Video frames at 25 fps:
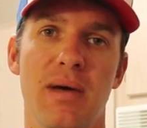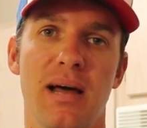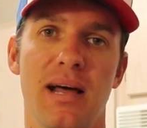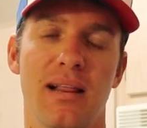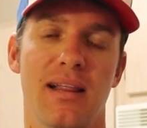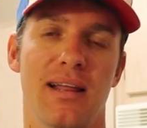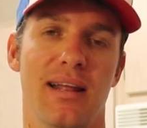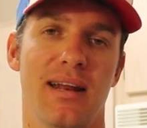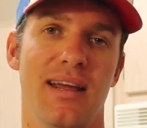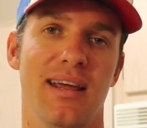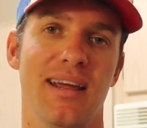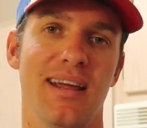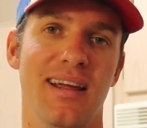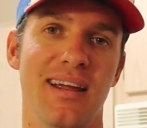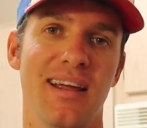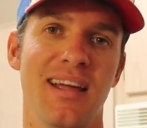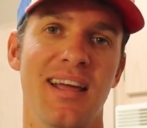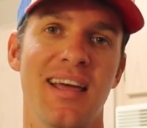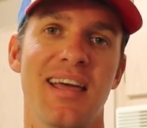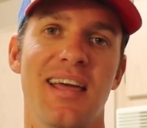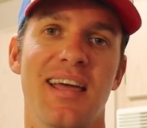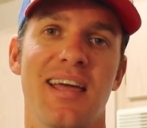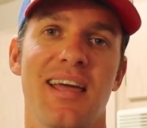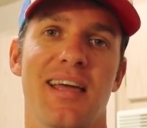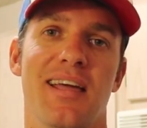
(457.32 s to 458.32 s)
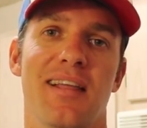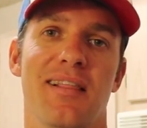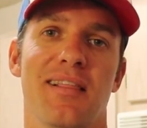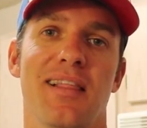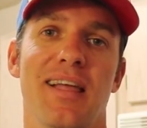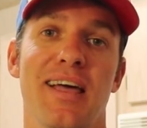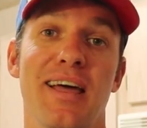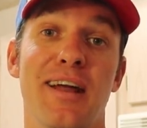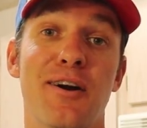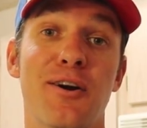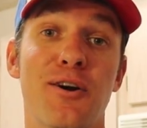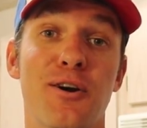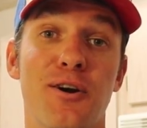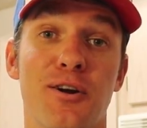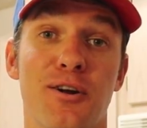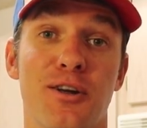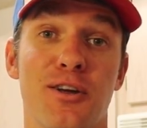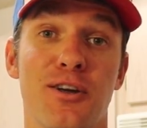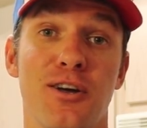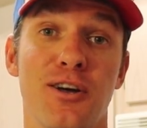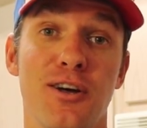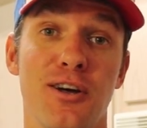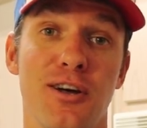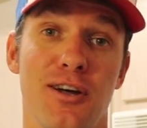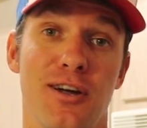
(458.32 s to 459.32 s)
Melanie and let her
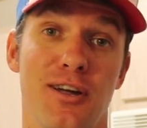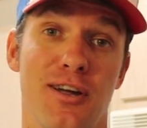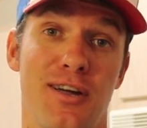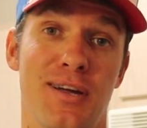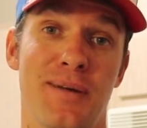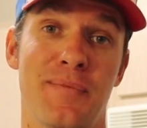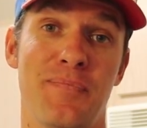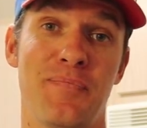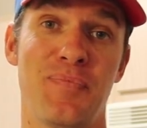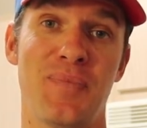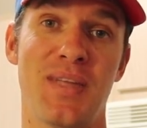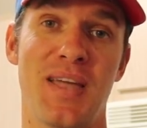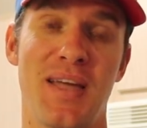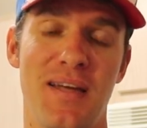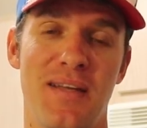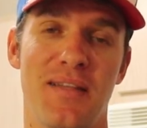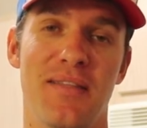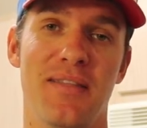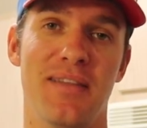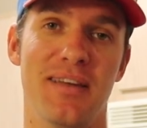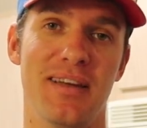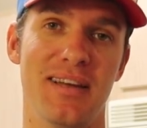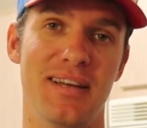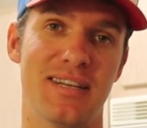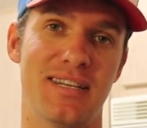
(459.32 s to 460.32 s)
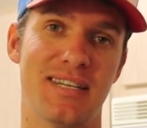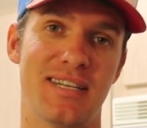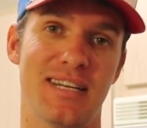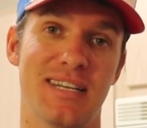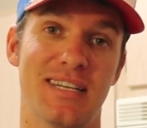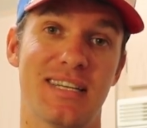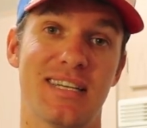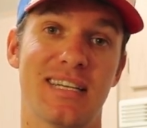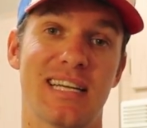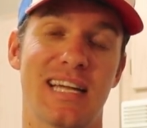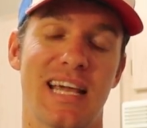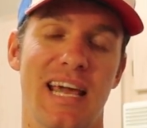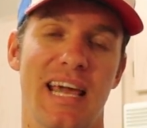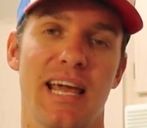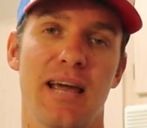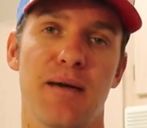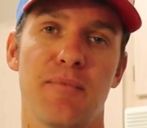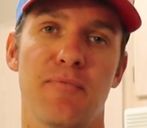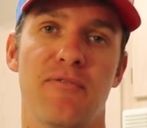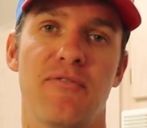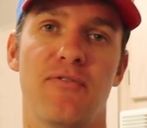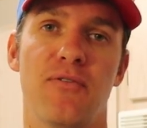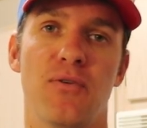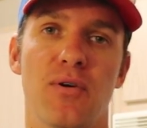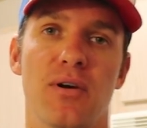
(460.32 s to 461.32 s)
cook this
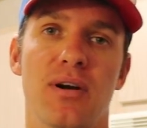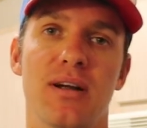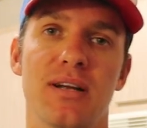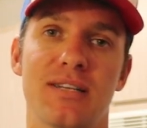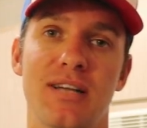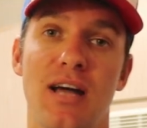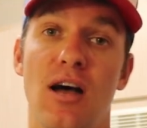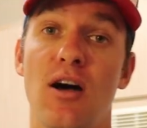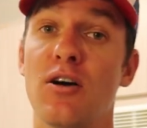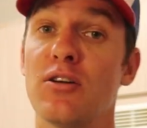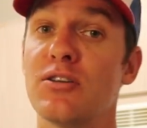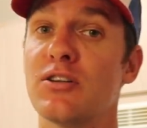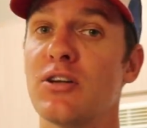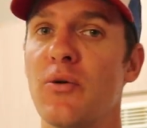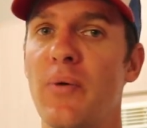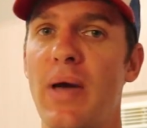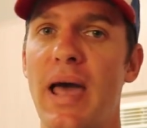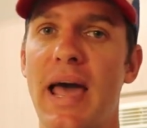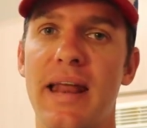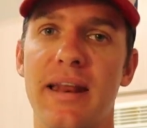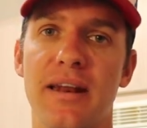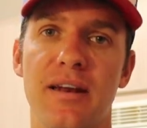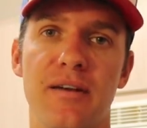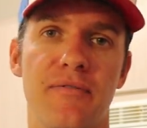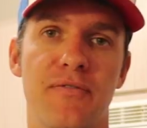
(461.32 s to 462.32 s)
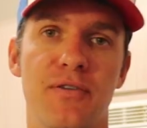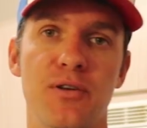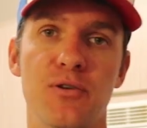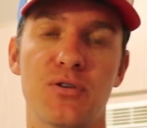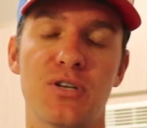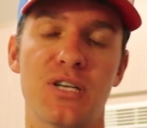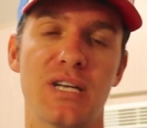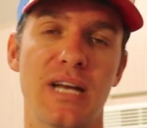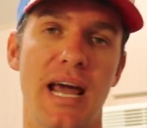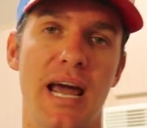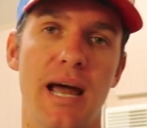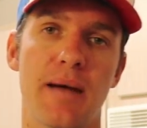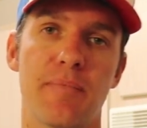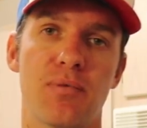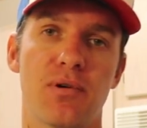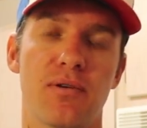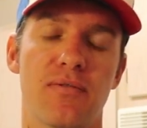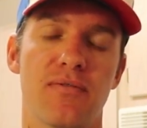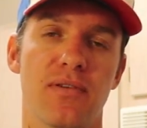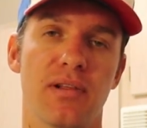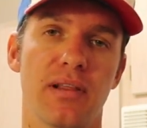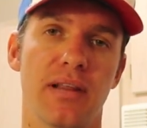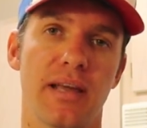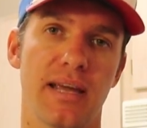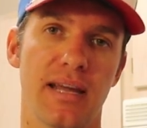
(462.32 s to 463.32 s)
scamp for us. I also added a few snapper
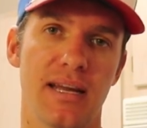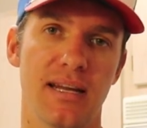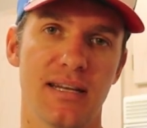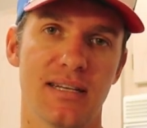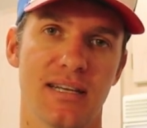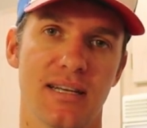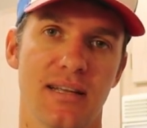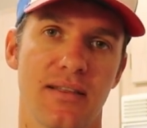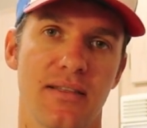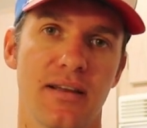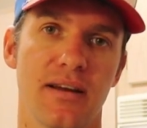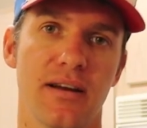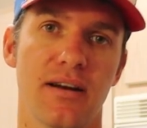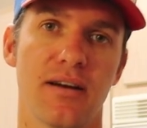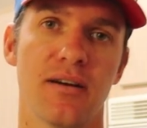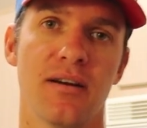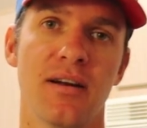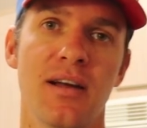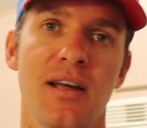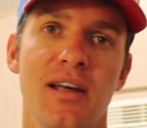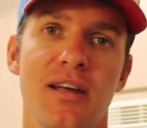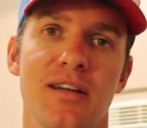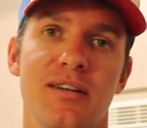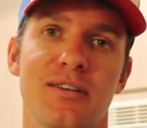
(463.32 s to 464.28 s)
fillets in there.